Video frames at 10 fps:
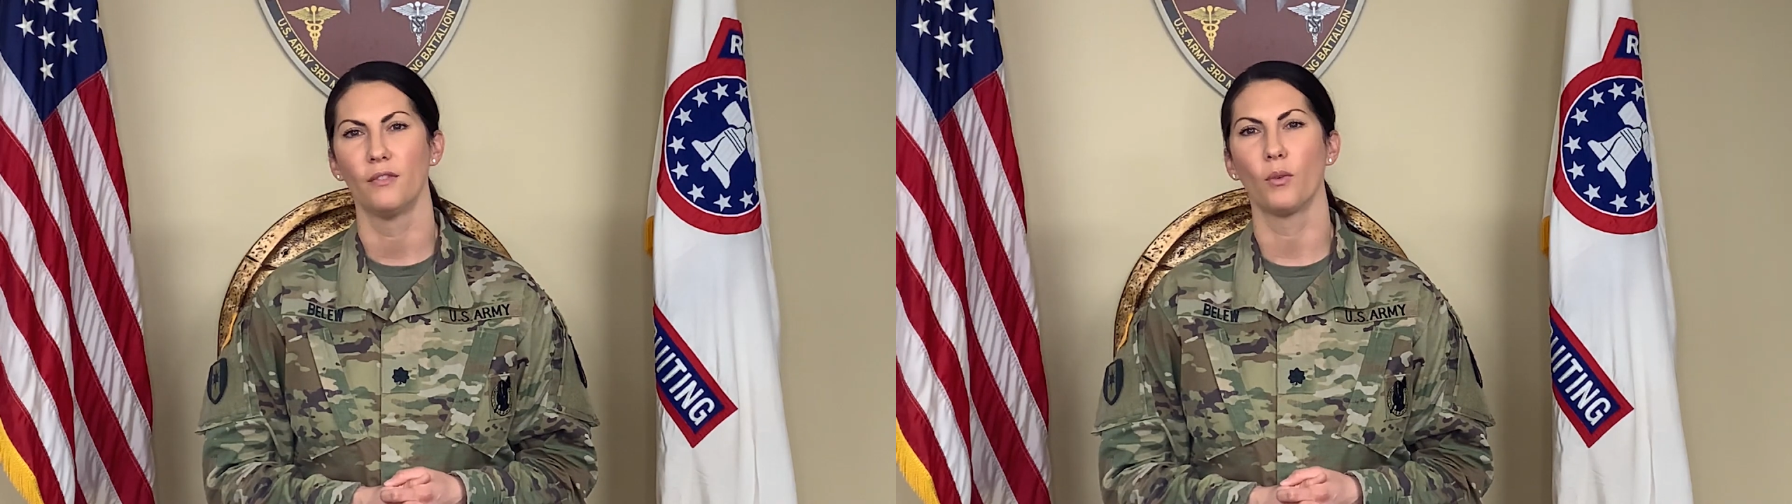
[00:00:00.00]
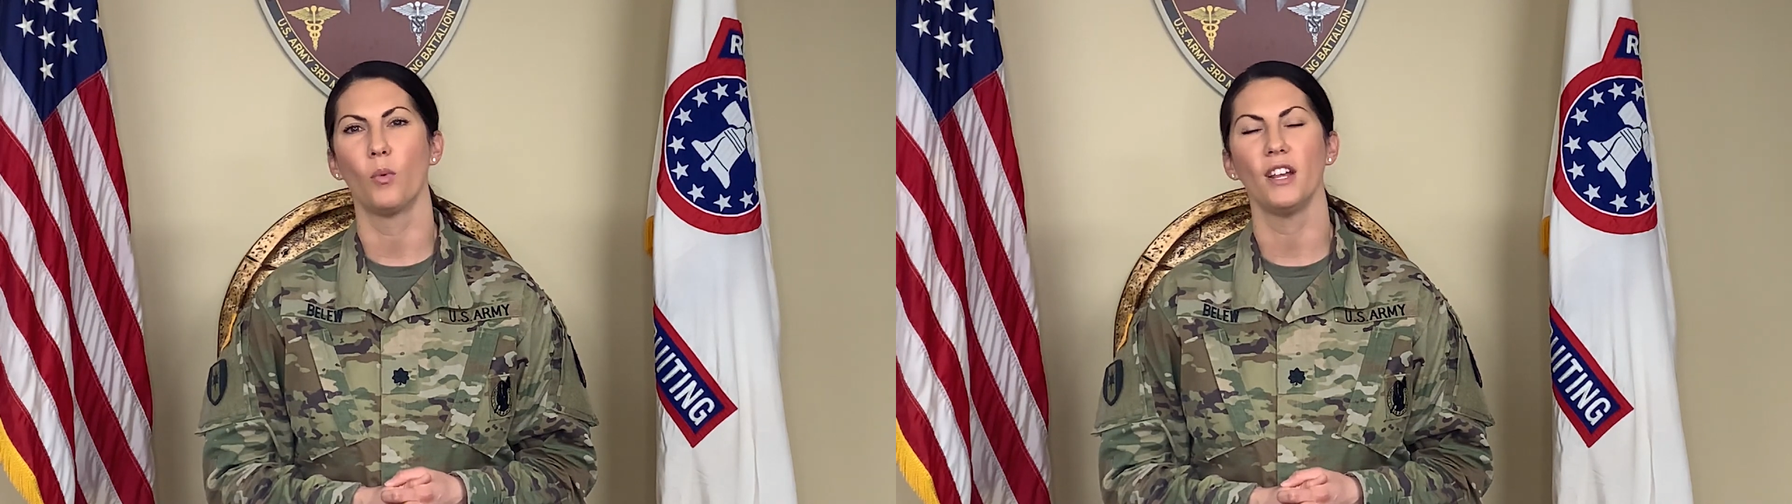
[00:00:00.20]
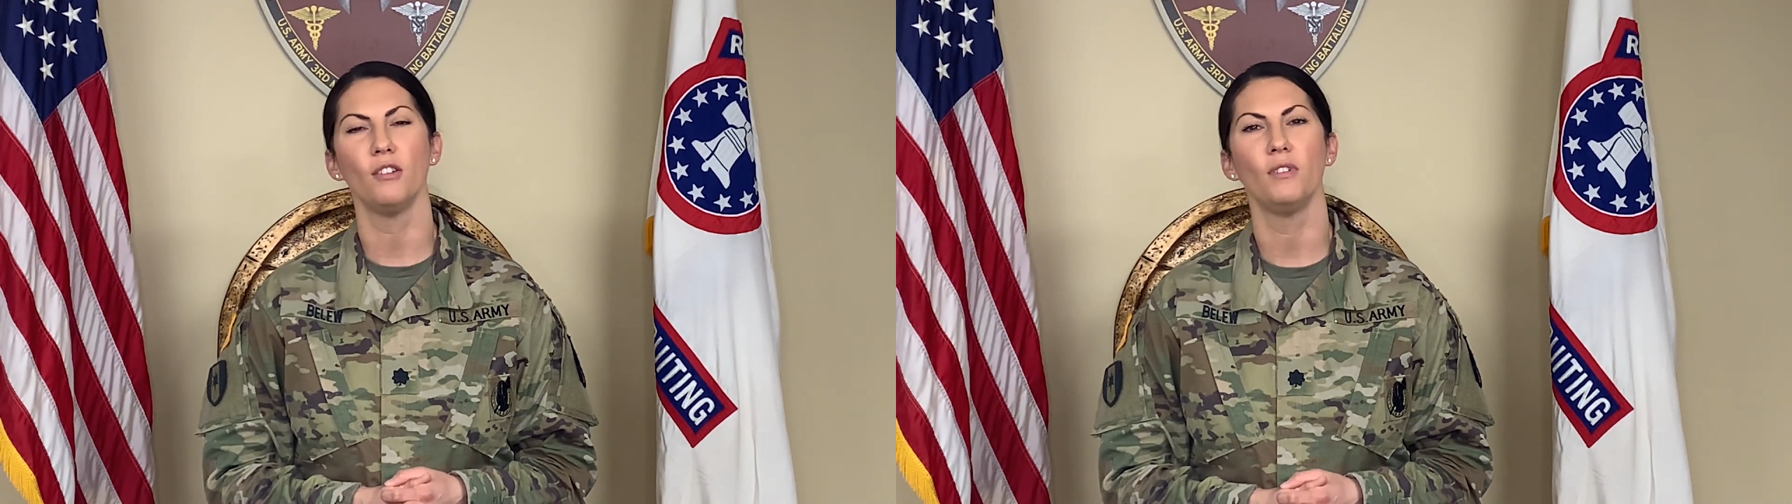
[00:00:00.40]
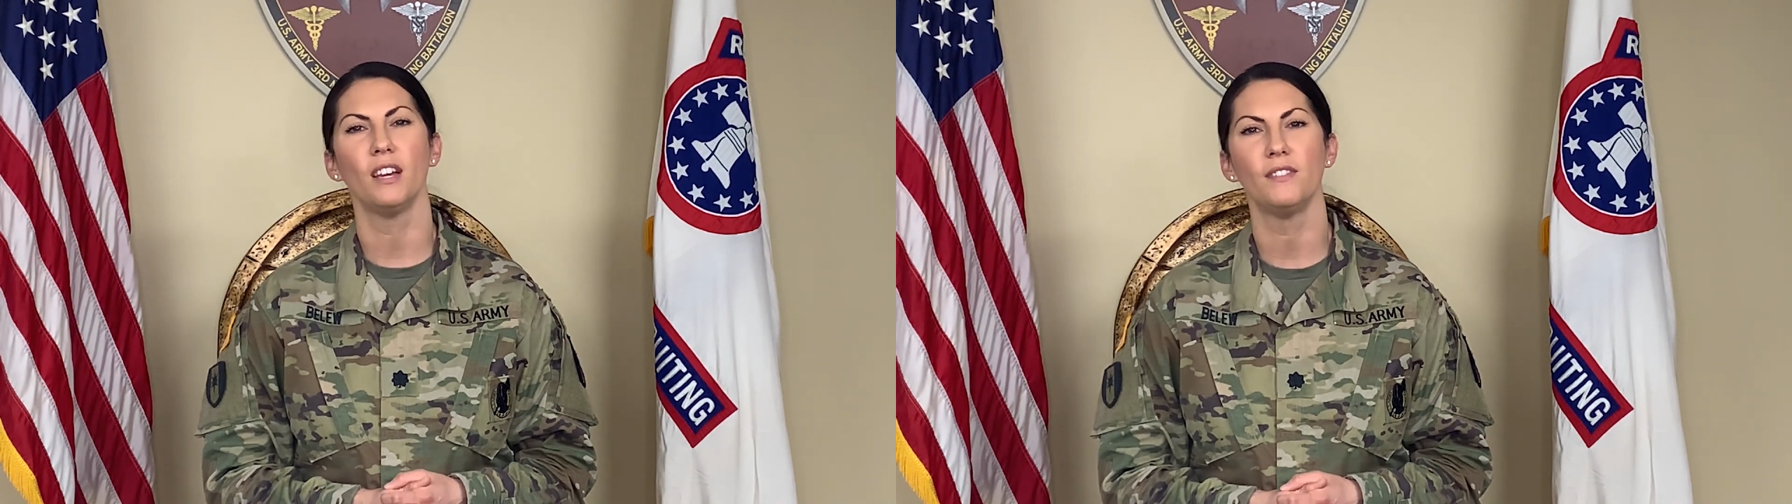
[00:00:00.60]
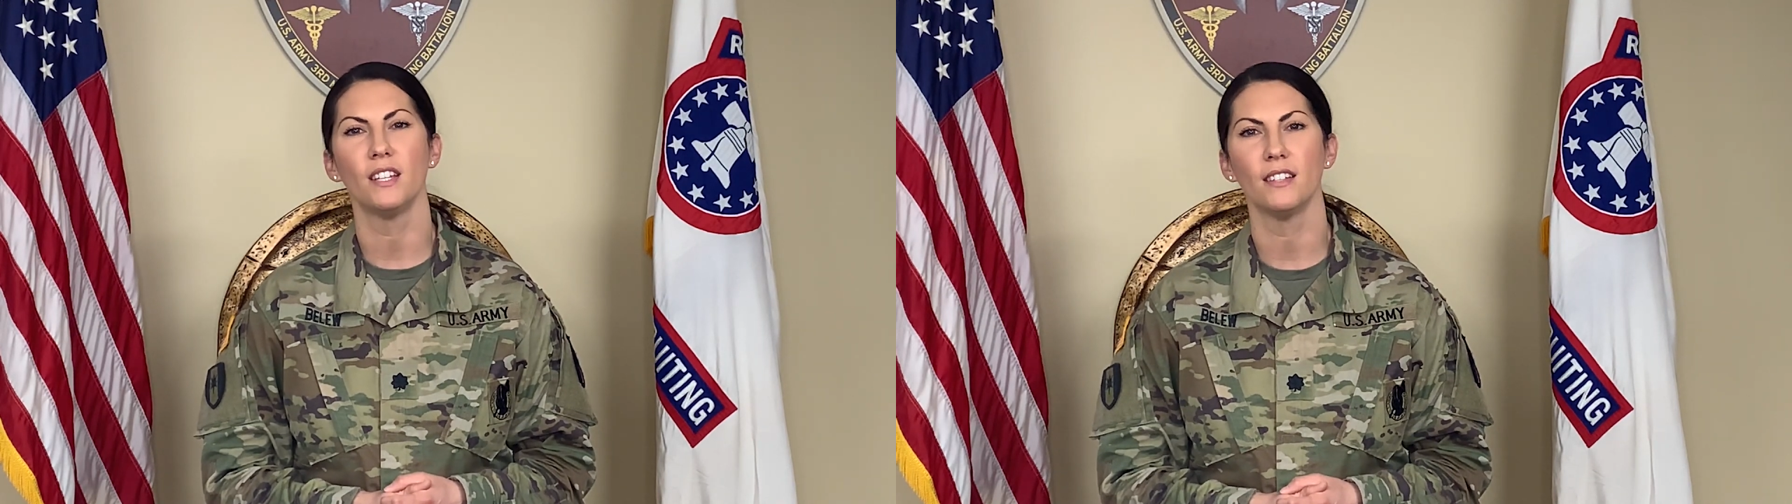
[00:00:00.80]
for what you
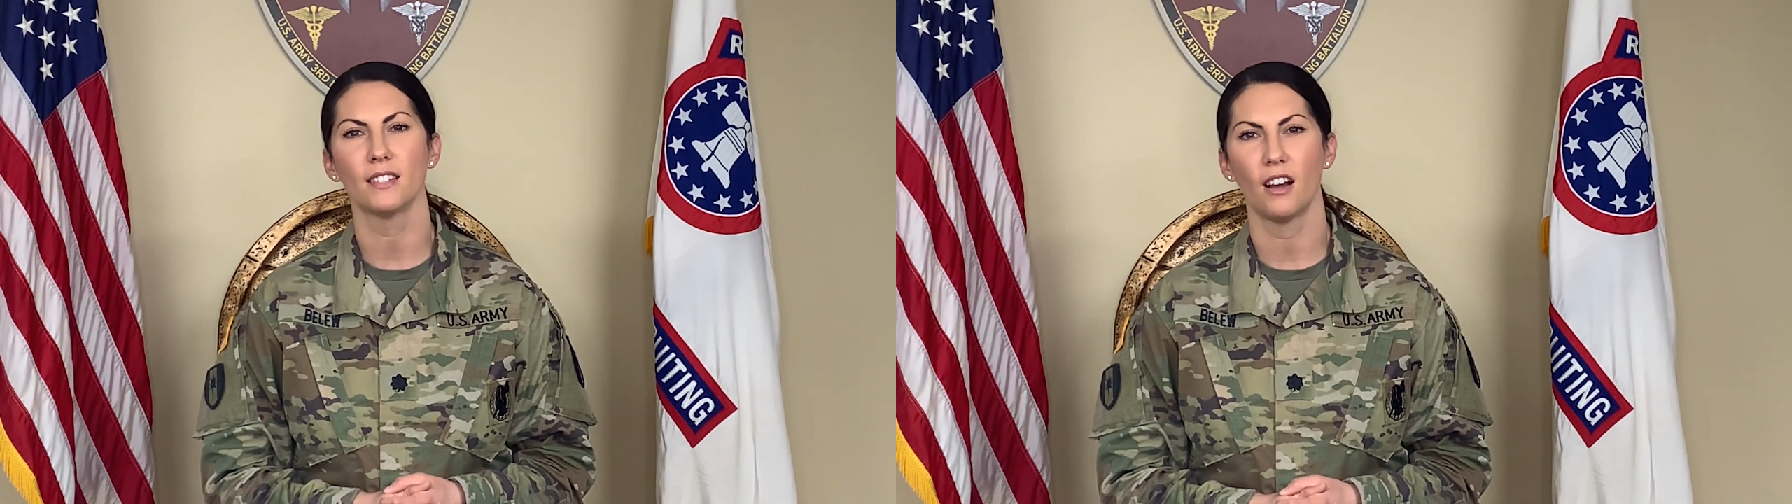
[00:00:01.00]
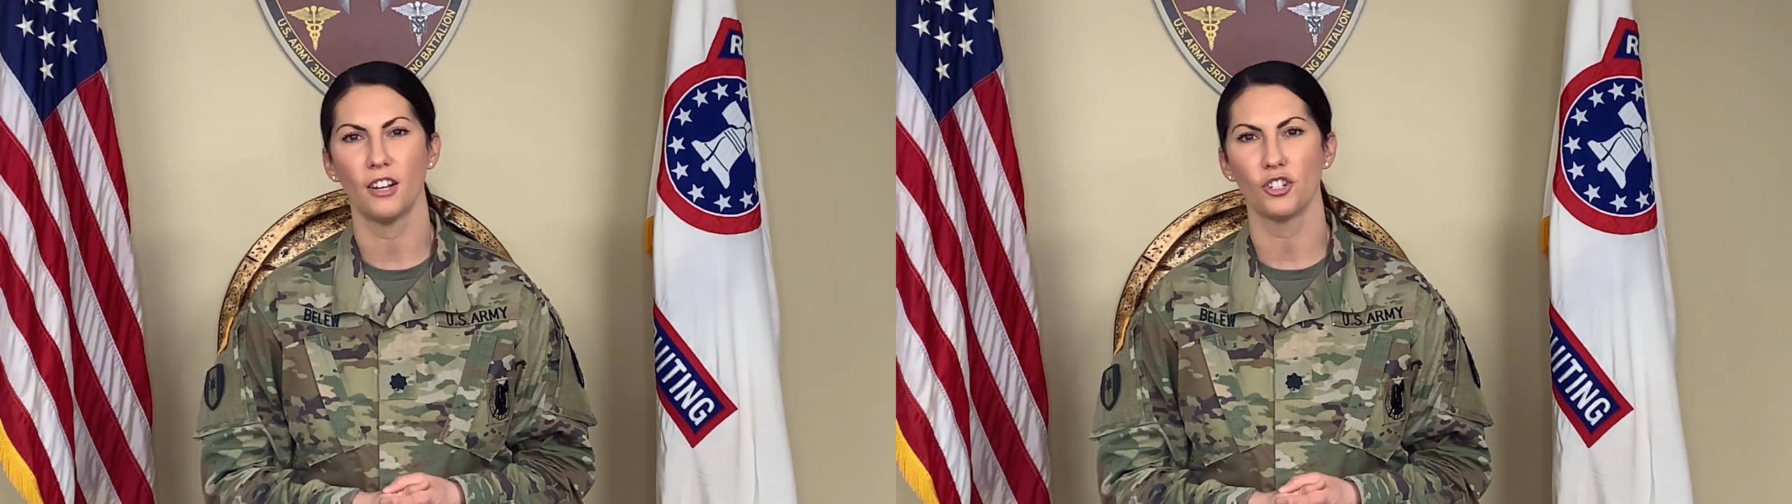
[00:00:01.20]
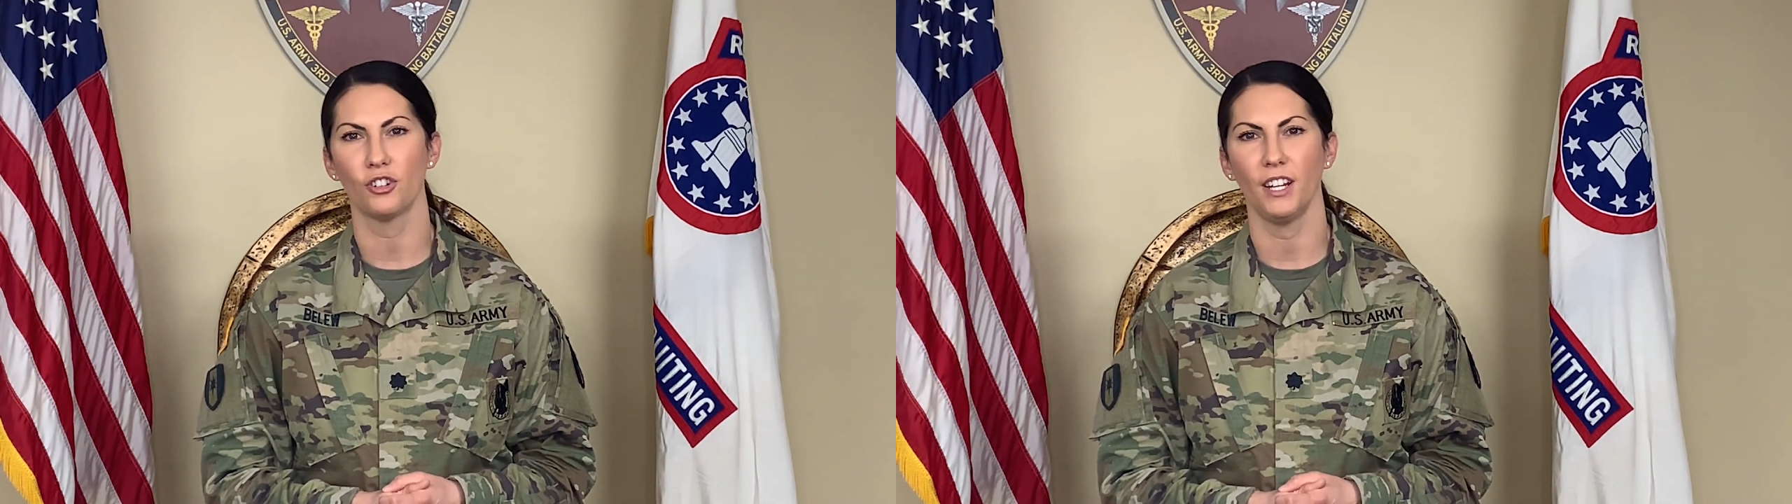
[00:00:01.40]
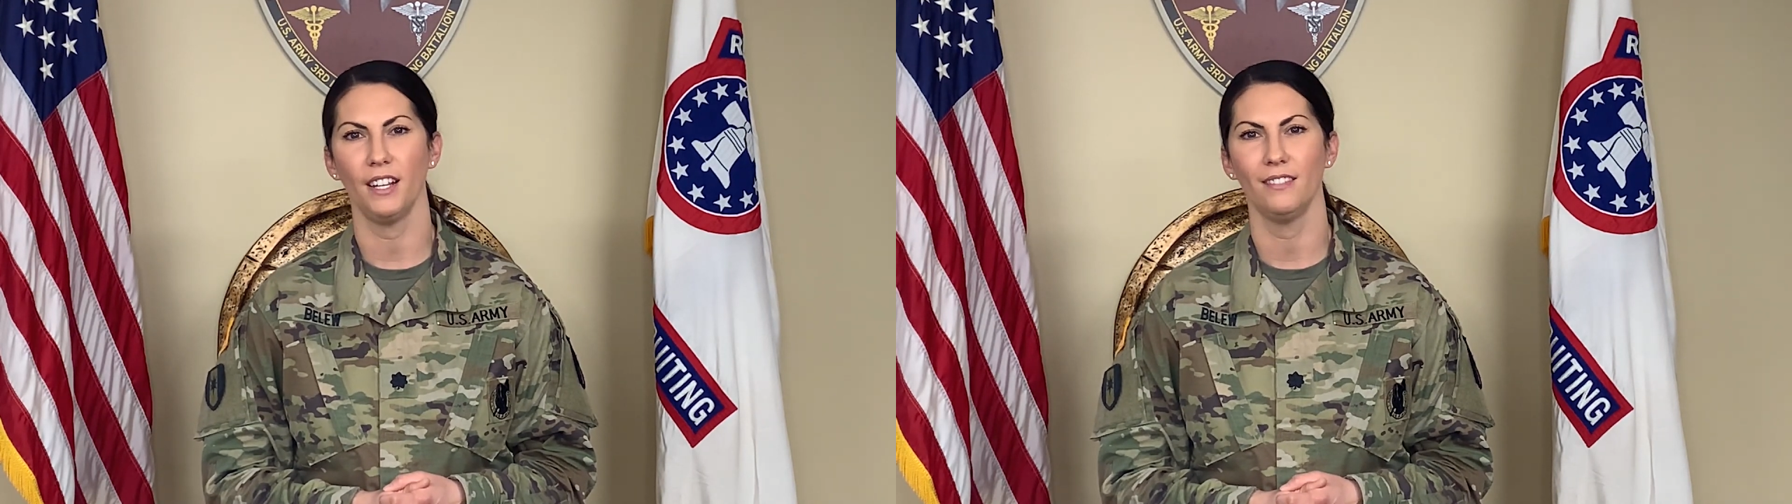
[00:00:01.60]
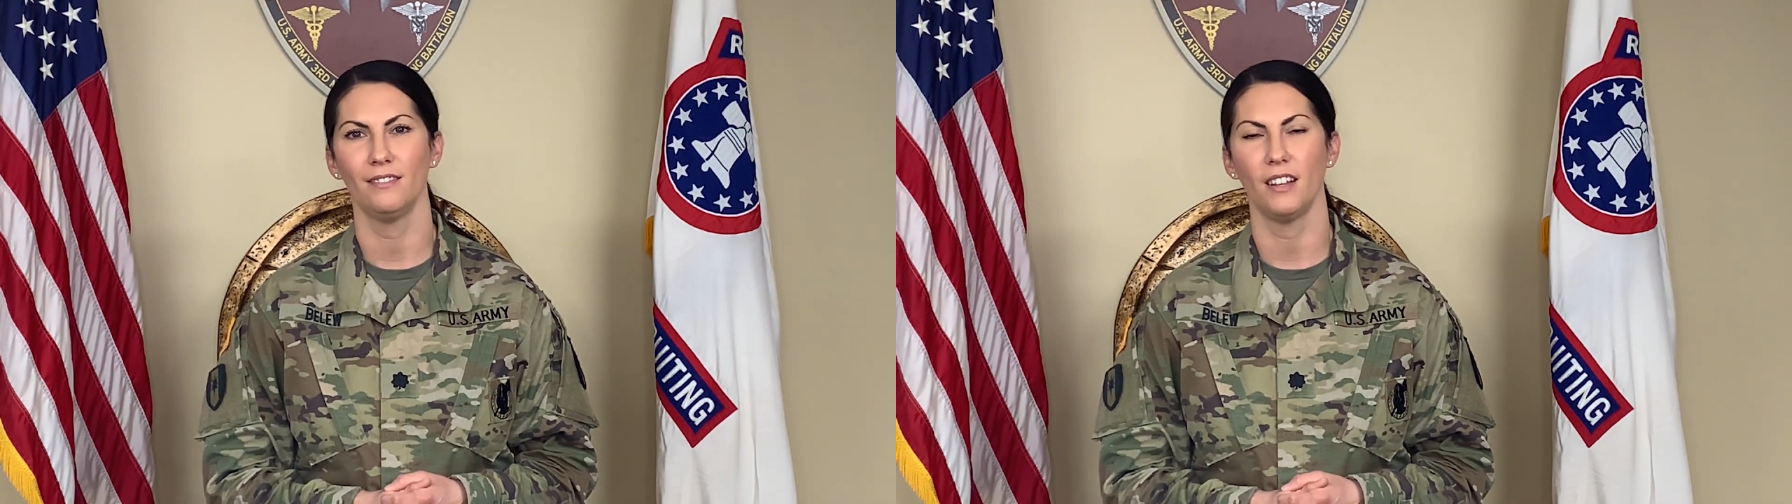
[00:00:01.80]
give to this country